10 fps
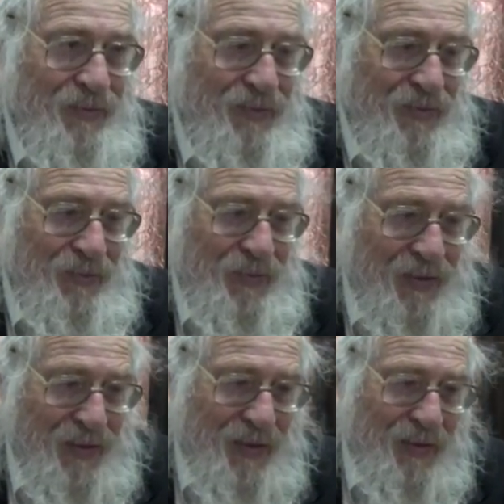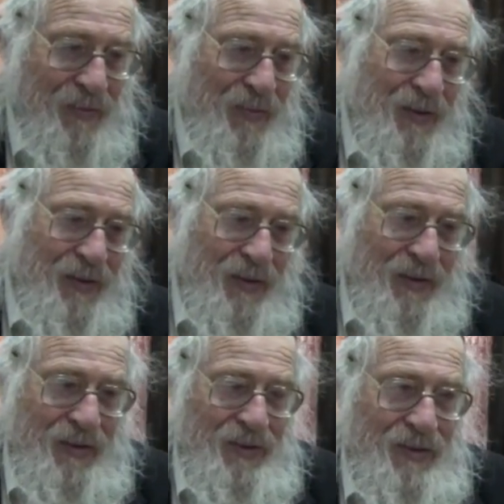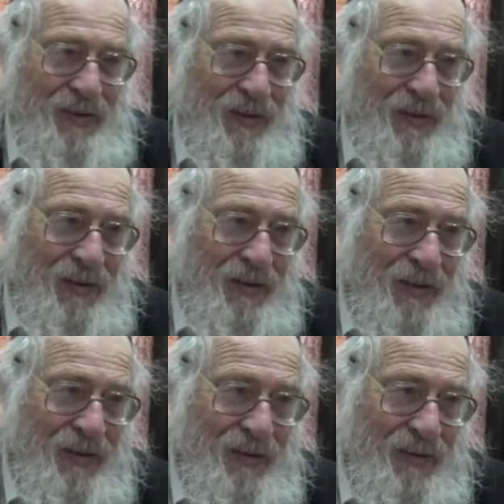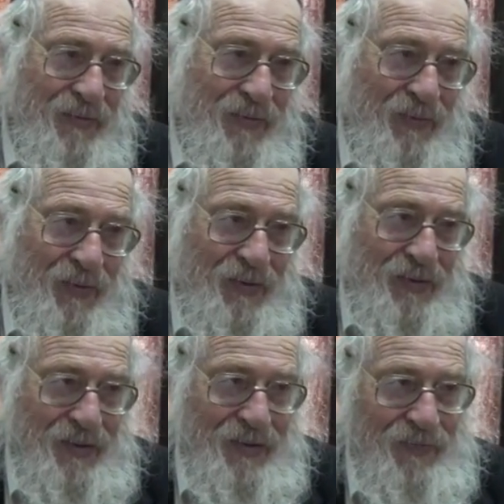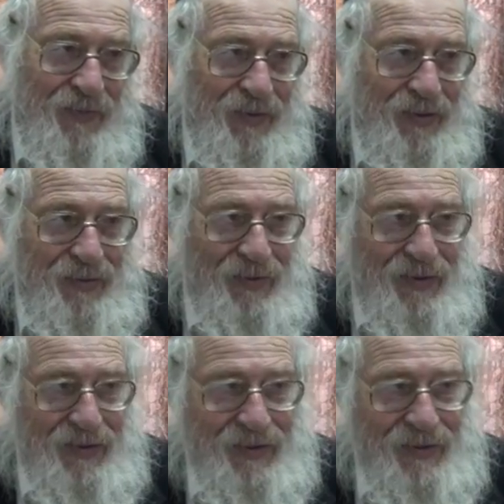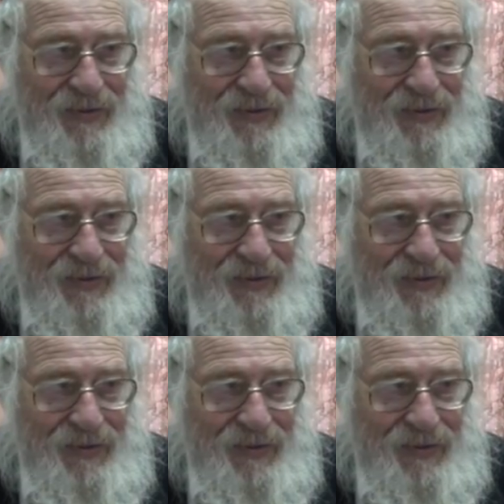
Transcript: Could be. But this is a reason, because this is forbidden to eat it.